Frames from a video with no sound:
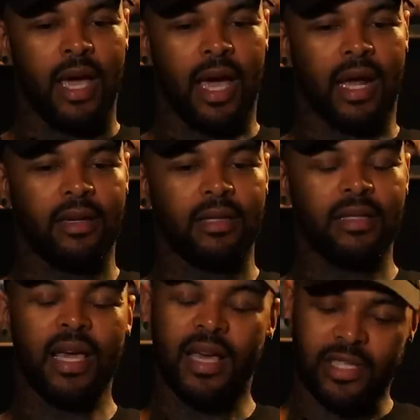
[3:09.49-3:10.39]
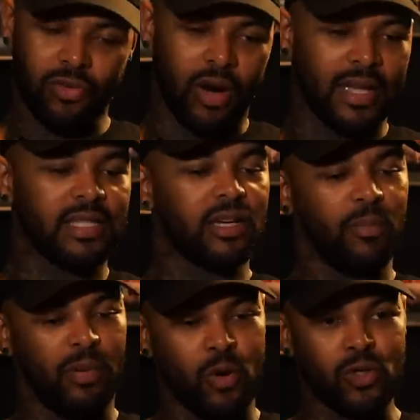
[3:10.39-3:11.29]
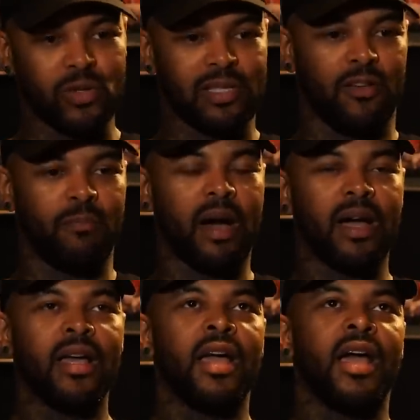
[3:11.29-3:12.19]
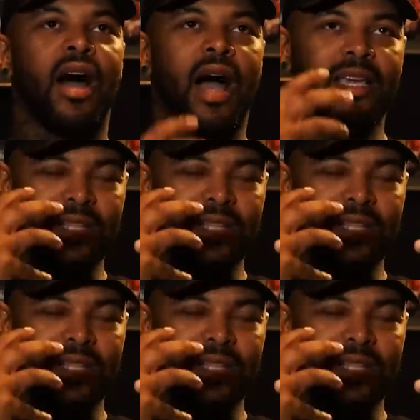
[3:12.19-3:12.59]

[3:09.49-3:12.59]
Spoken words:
And yeah, it's all right to compose yourself, but I